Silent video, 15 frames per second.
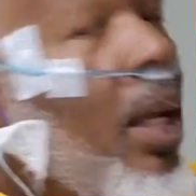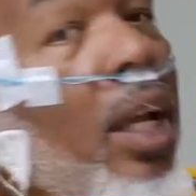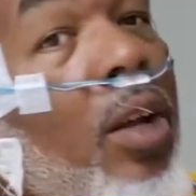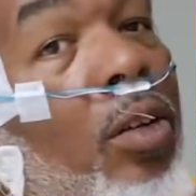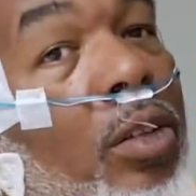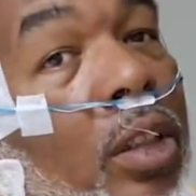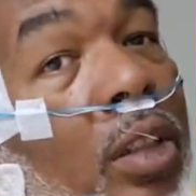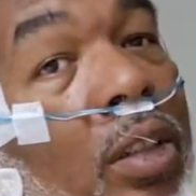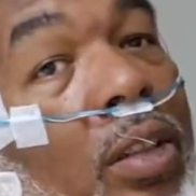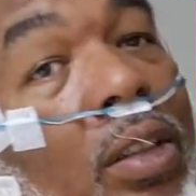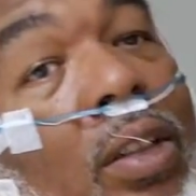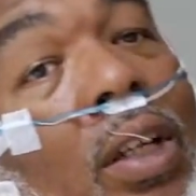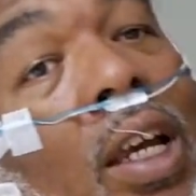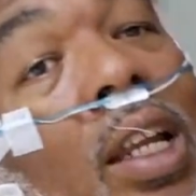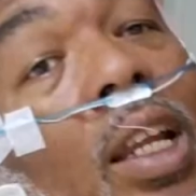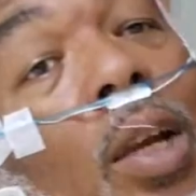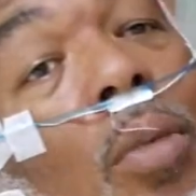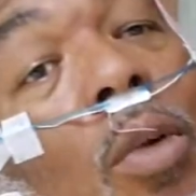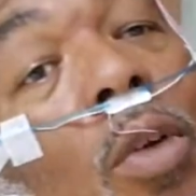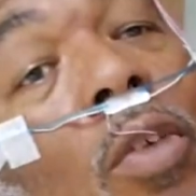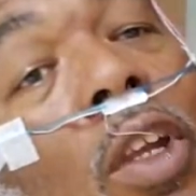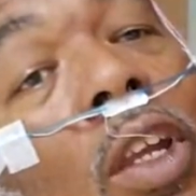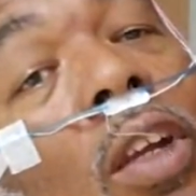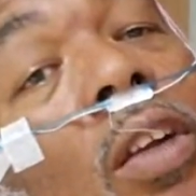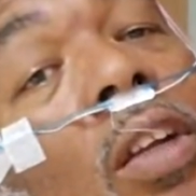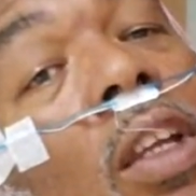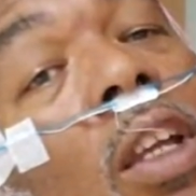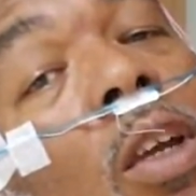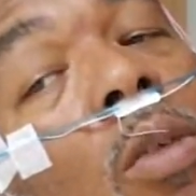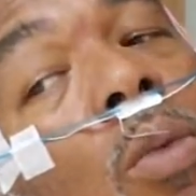healthier. You got to come over here to
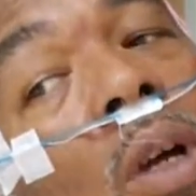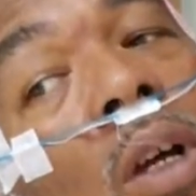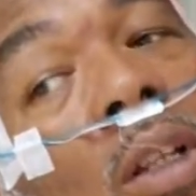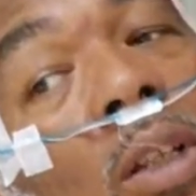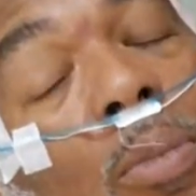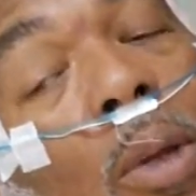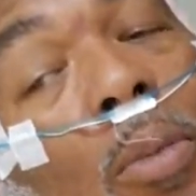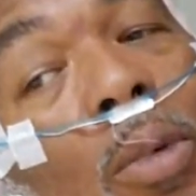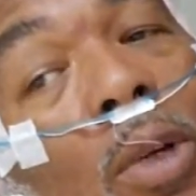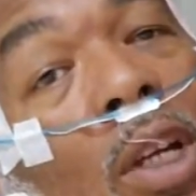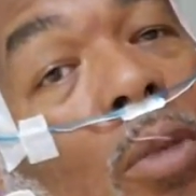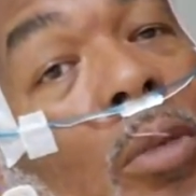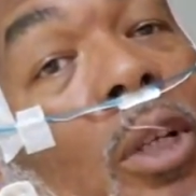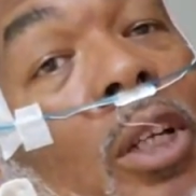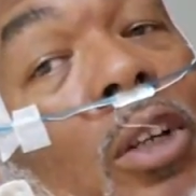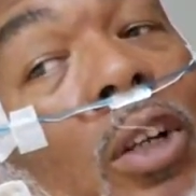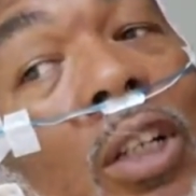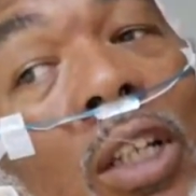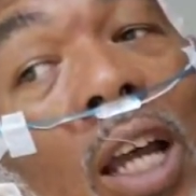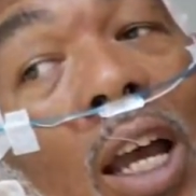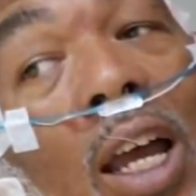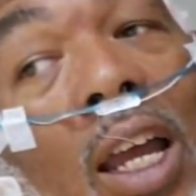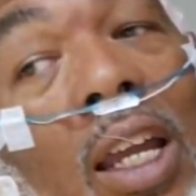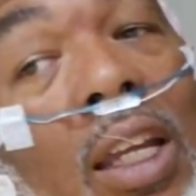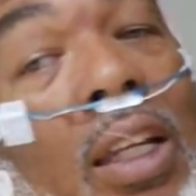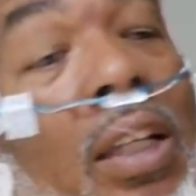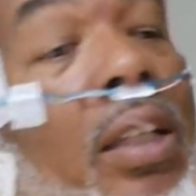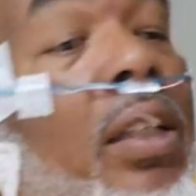get well. People come in here and die,